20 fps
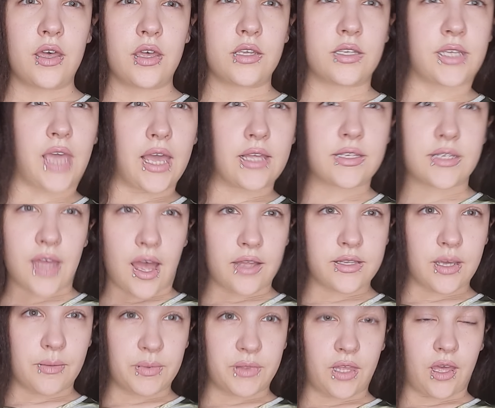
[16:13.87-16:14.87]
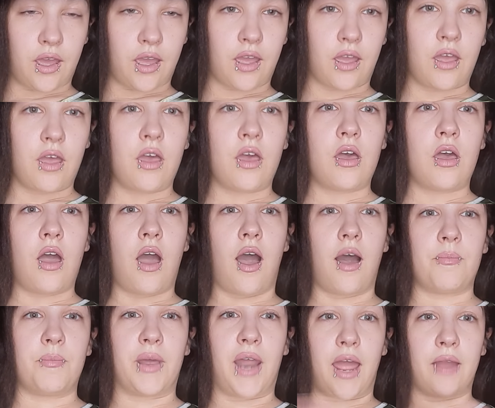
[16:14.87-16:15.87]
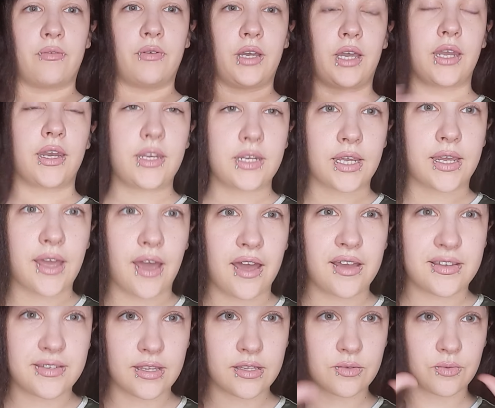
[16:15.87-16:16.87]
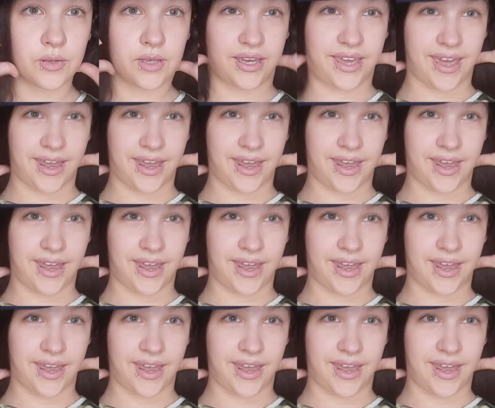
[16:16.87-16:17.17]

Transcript: skate style type of thing. But I really need to cut because it's really